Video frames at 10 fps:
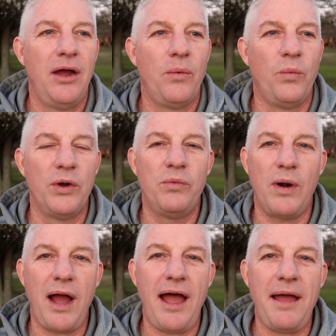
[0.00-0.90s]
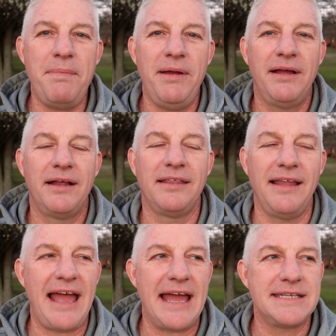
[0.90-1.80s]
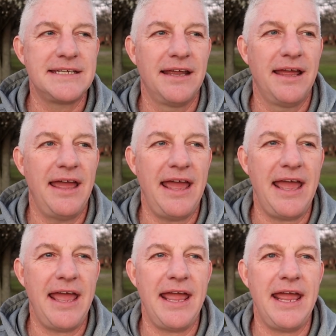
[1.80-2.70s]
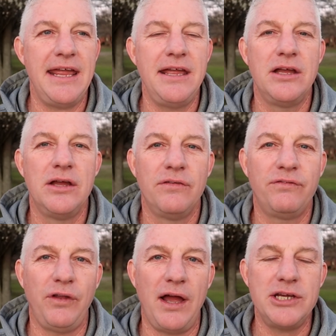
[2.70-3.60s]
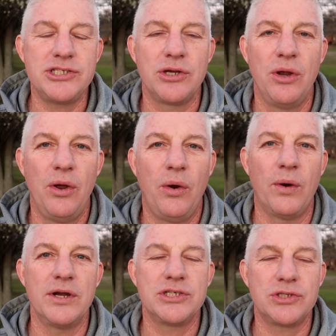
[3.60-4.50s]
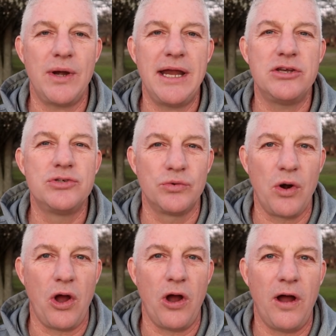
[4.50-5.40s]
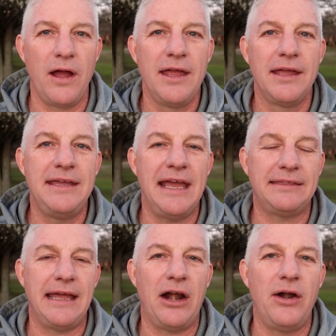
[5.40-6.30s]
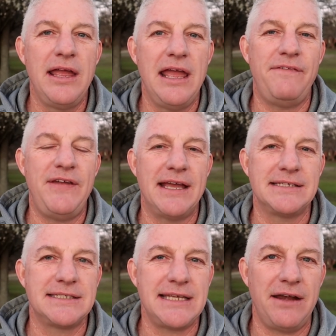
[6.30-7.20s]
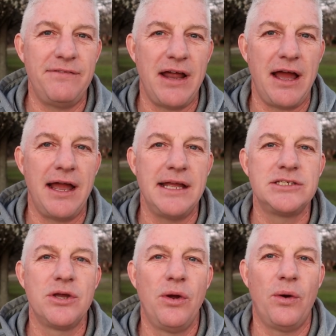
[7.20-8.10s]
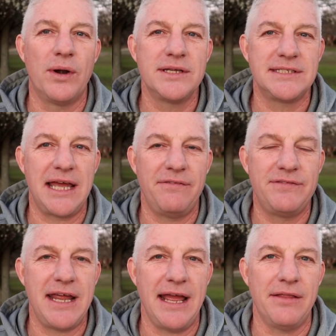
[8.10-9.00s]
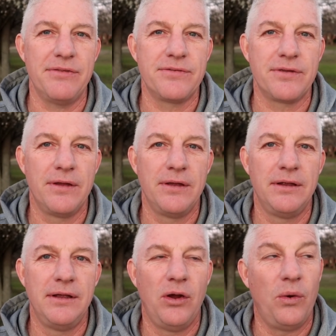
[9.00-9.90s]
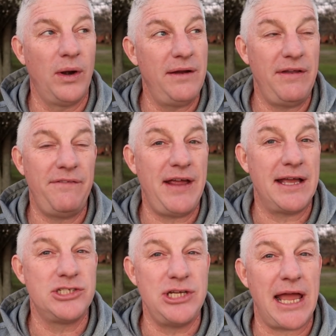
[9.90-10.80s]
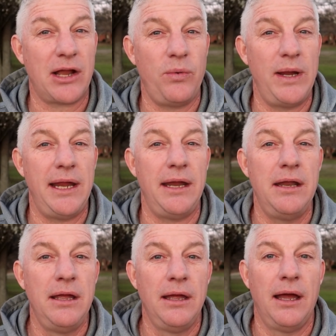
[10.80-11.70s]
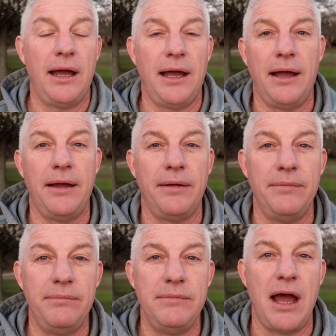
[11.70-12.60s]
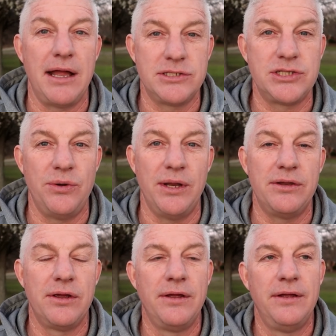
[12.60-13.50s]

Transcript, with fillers: would Rob let a flush or a straight draw get there if he has a set of nines or a set of tens, or even if he has jack, queen, um, non-suited?